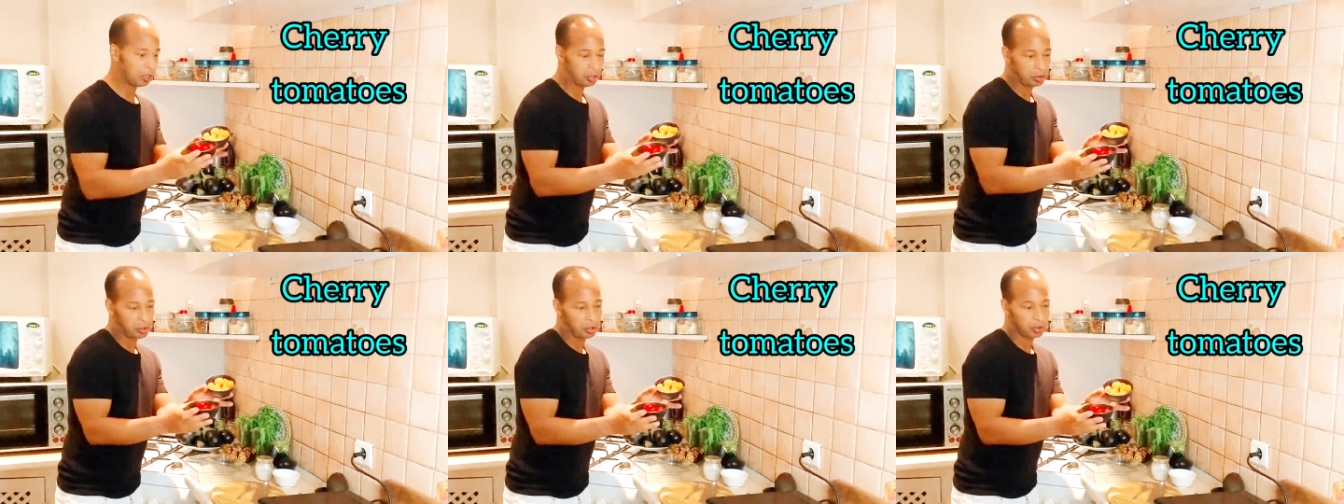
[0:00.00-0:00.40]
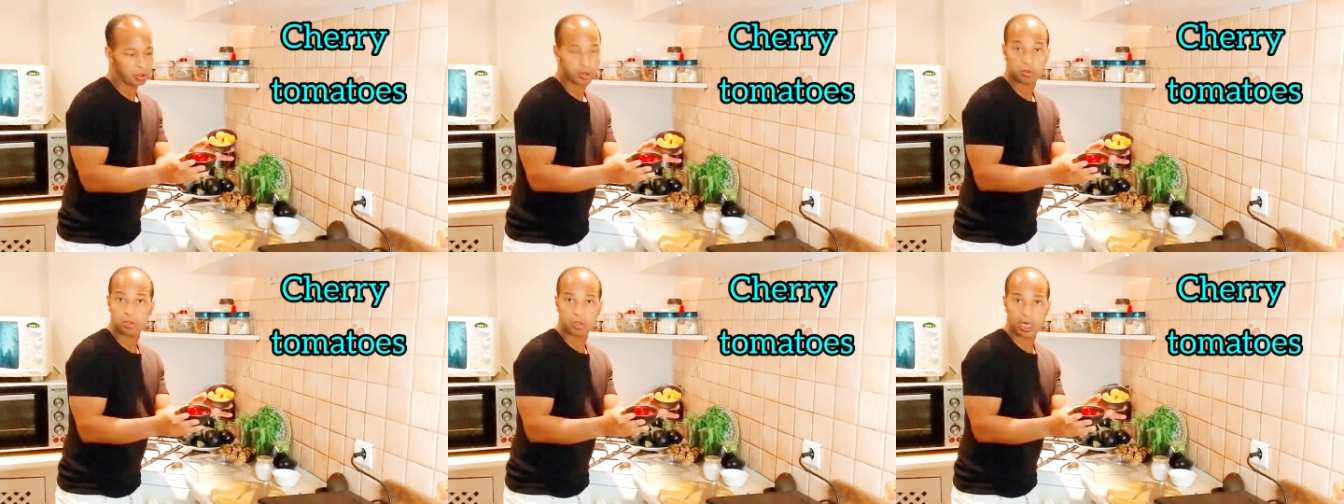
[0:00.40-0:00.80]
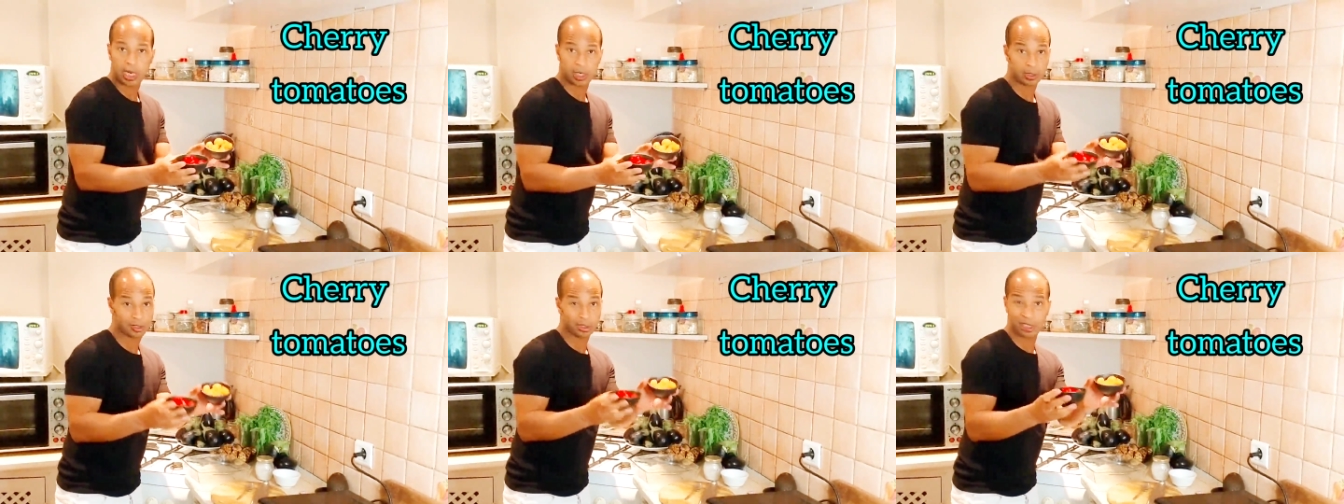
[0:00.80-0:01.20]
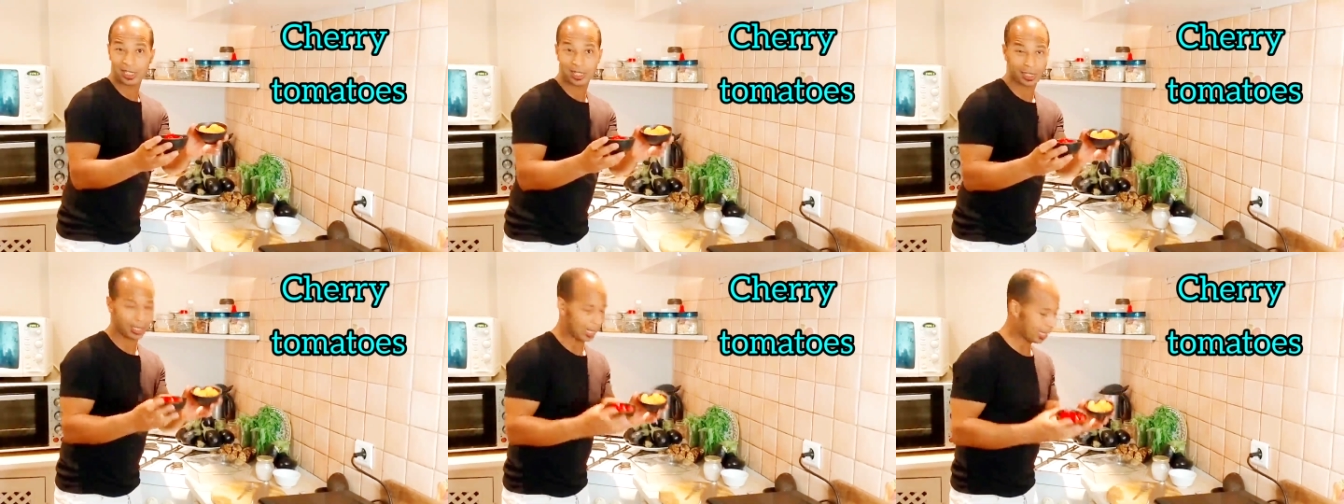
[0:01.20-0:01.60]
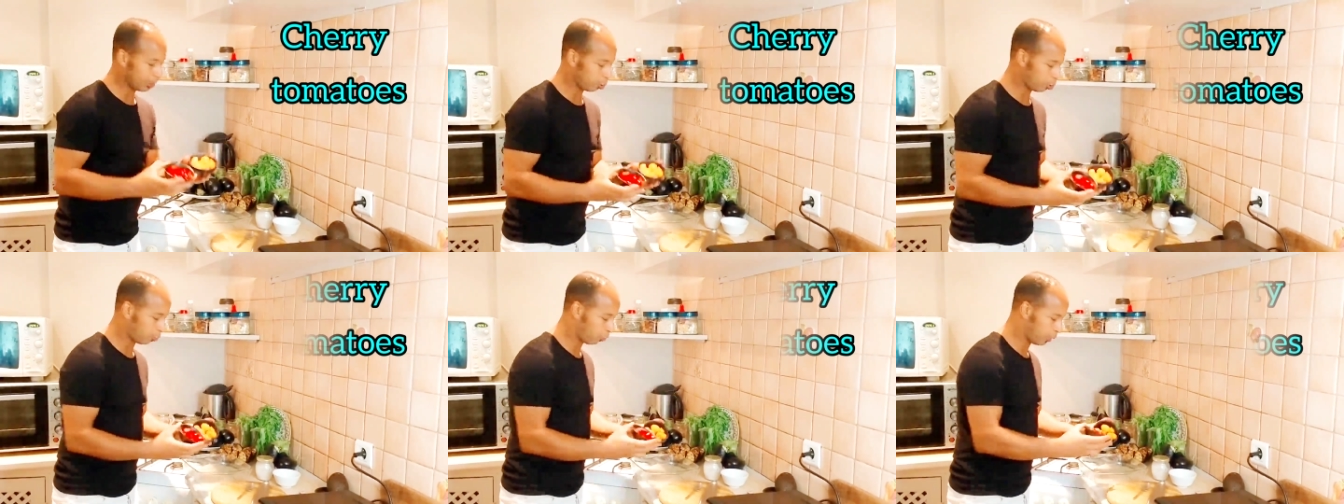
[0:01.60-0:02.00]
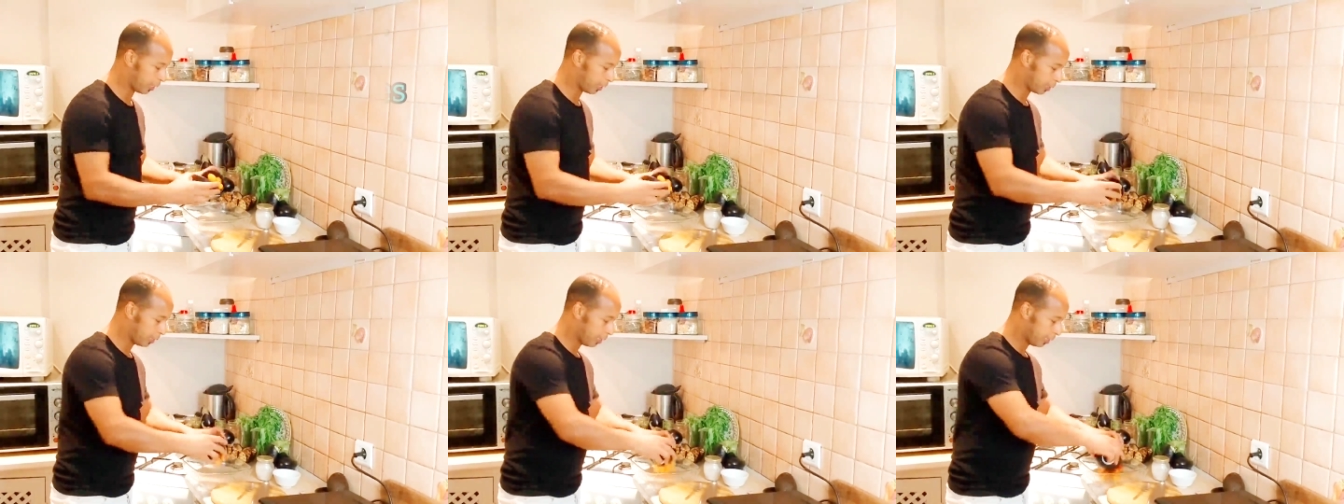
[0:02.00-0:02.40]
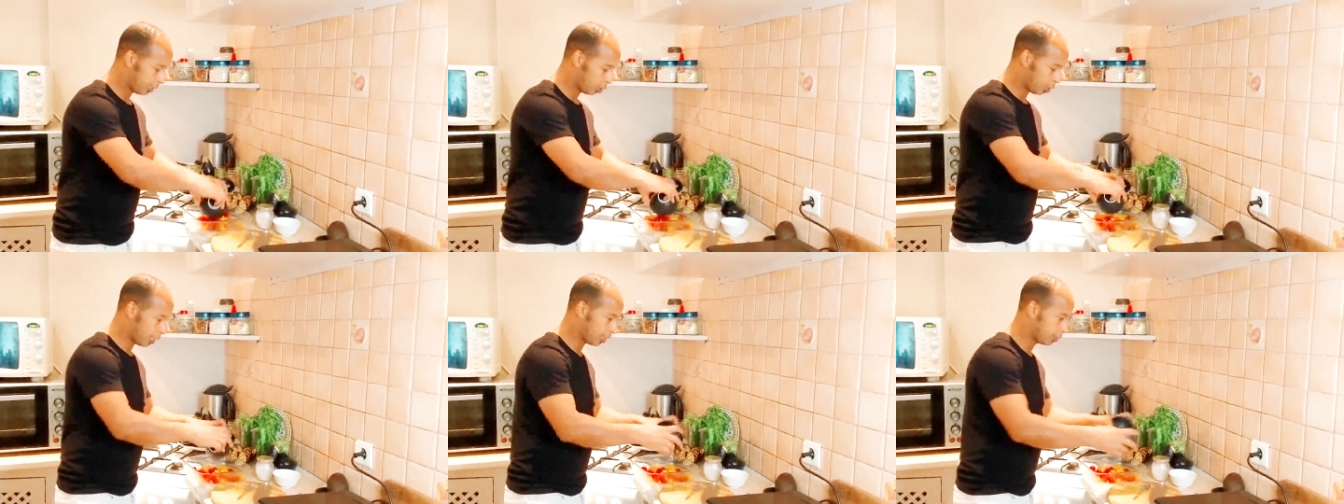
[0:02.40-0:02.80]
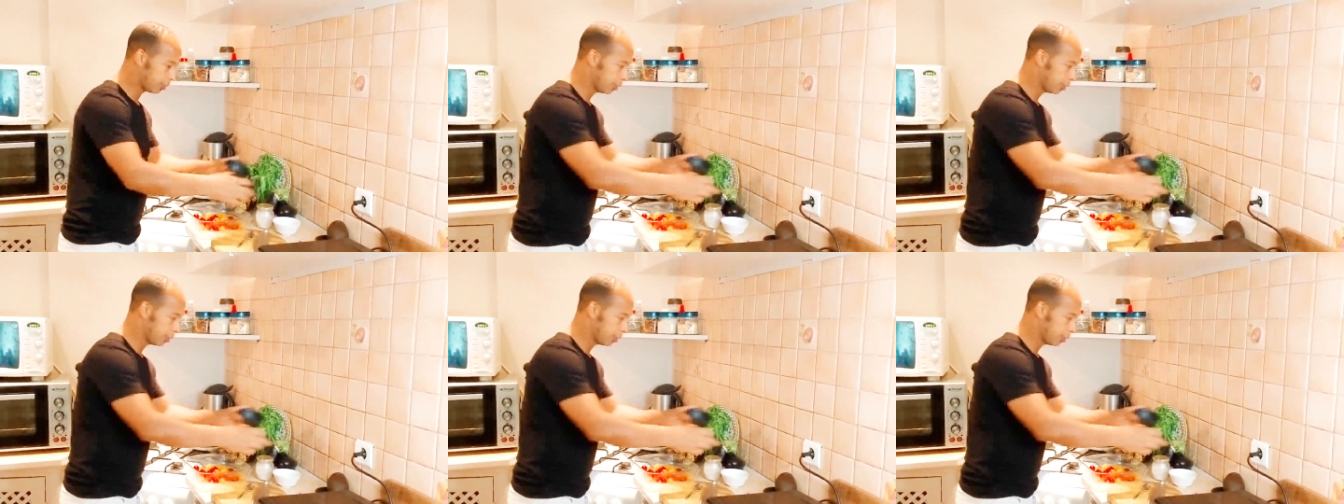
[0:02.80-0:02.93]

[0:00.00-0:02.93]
use 2 color, 3 color as you find. Just